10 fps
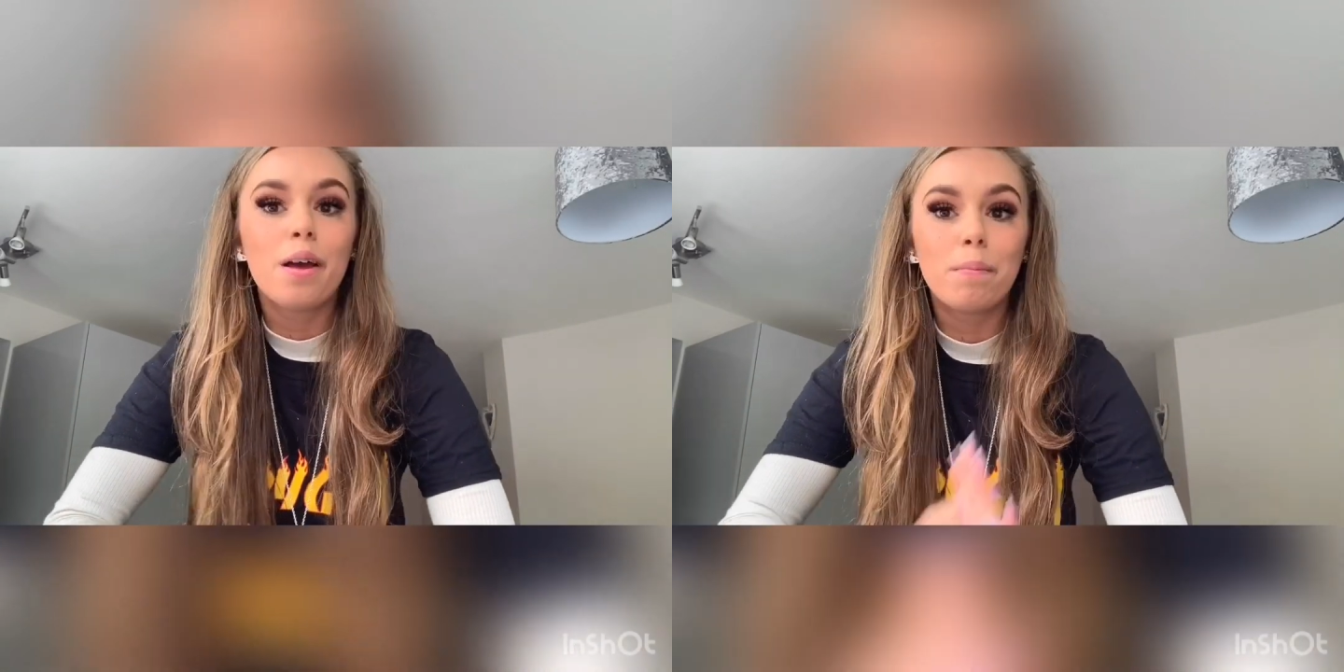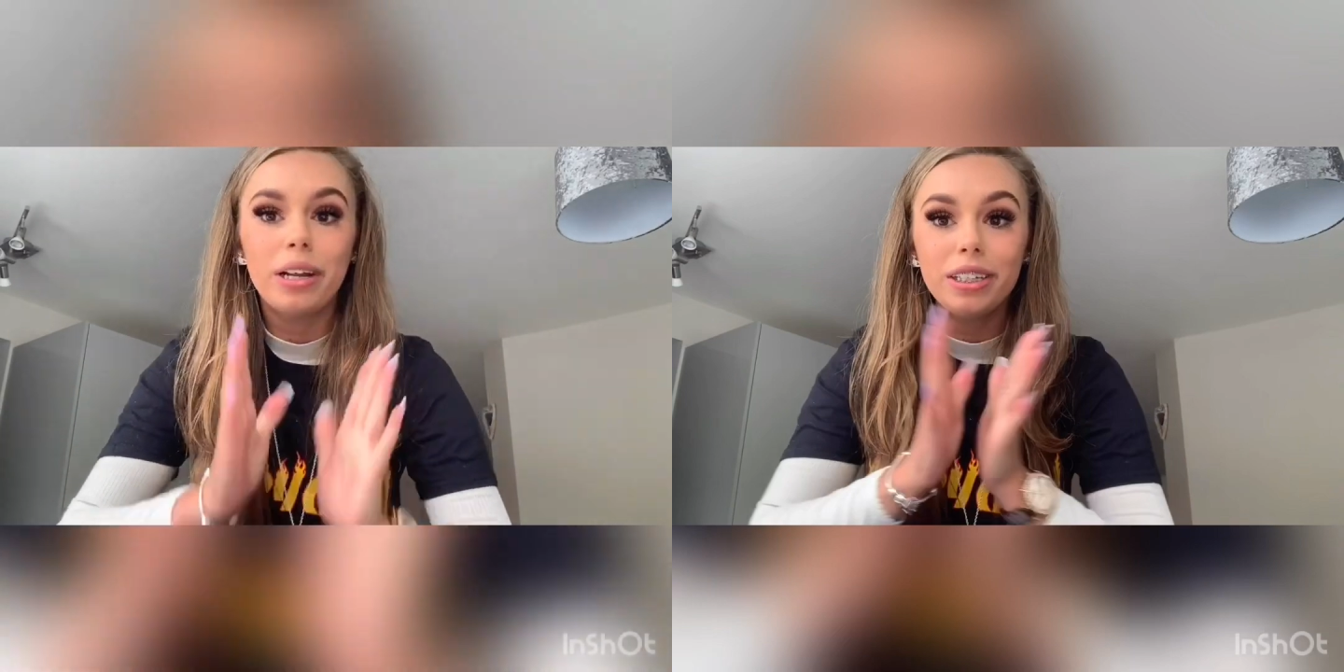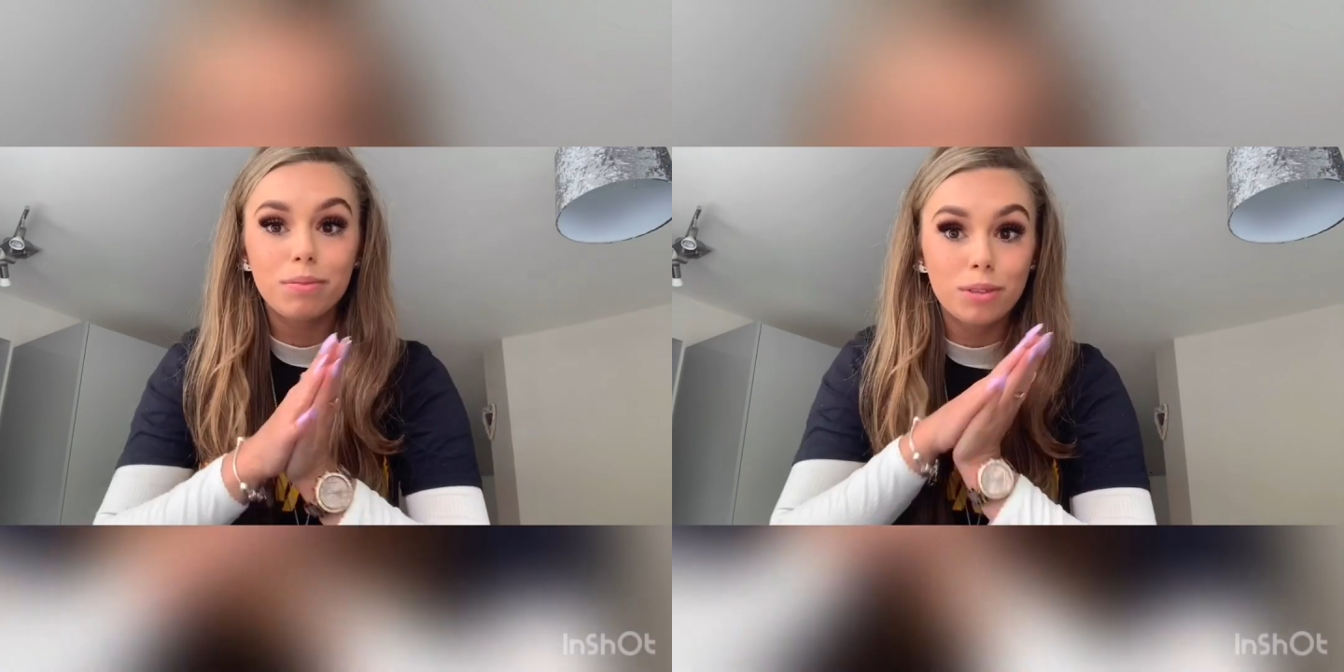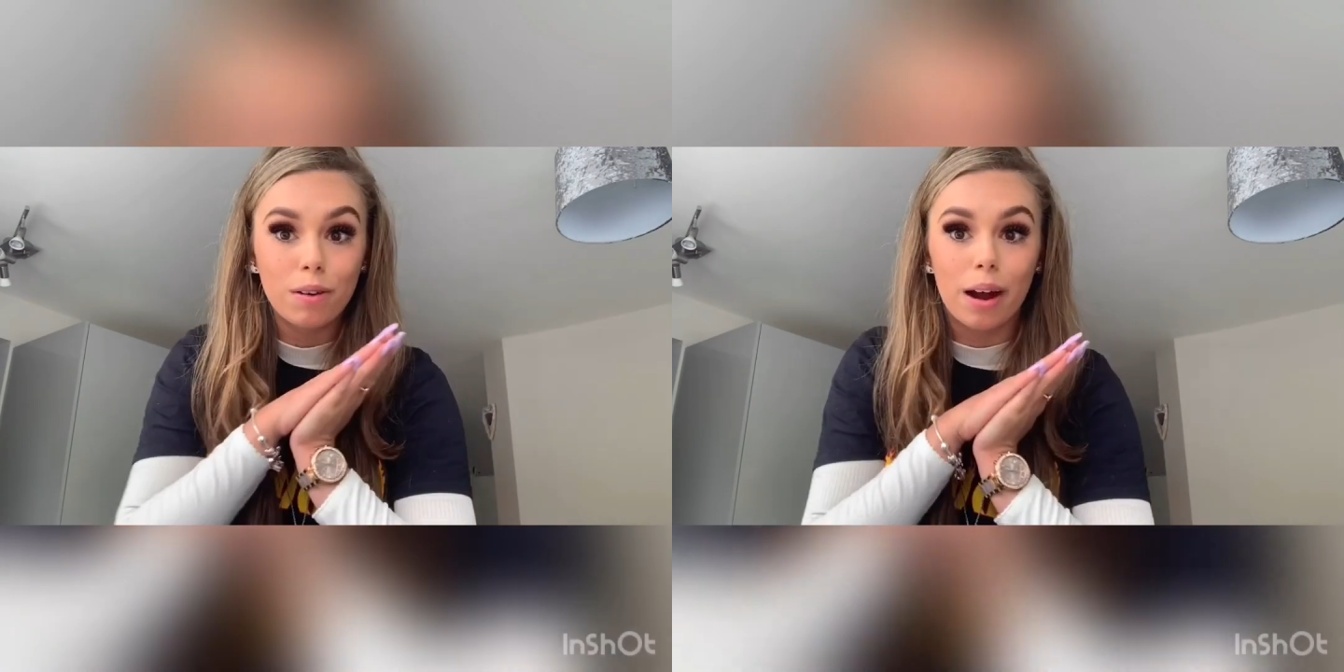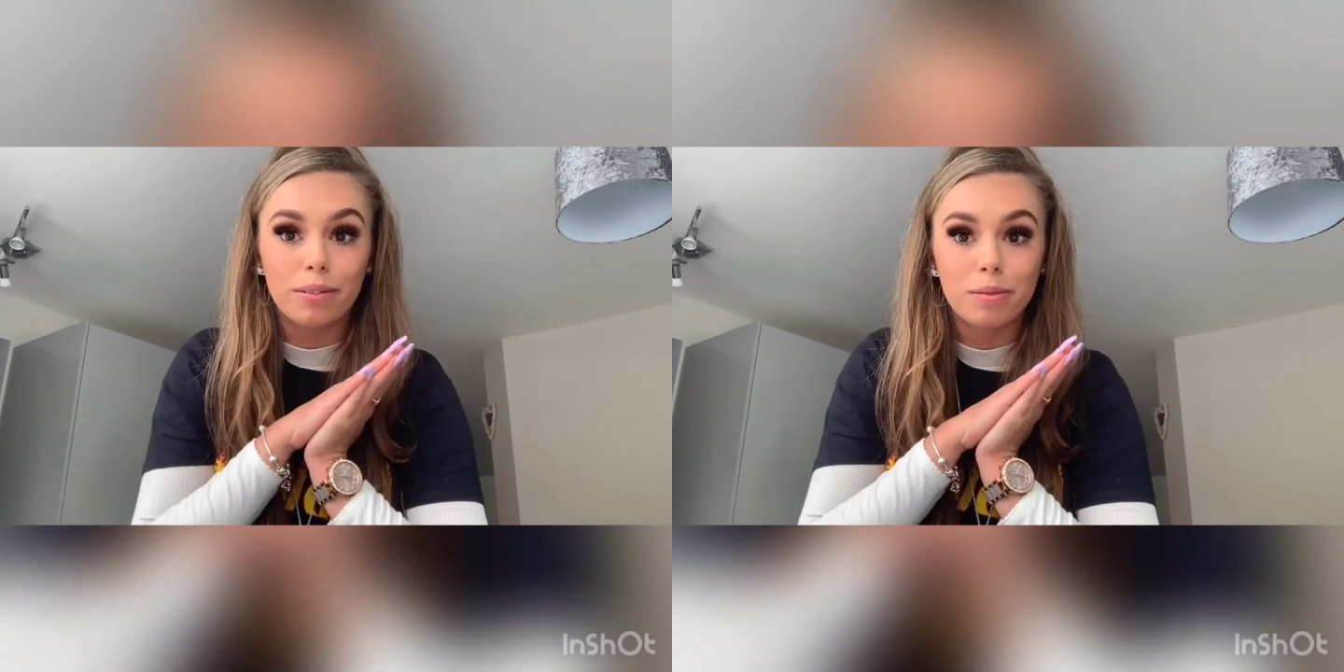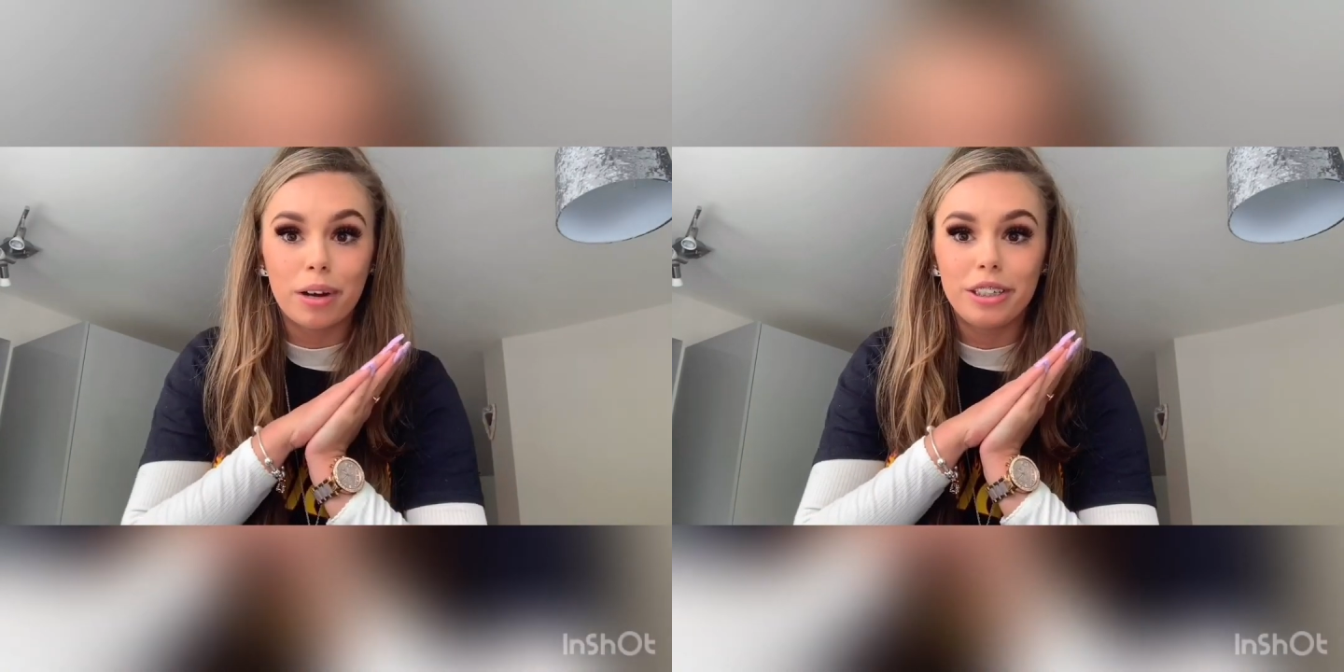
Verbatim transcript: please subscribe to my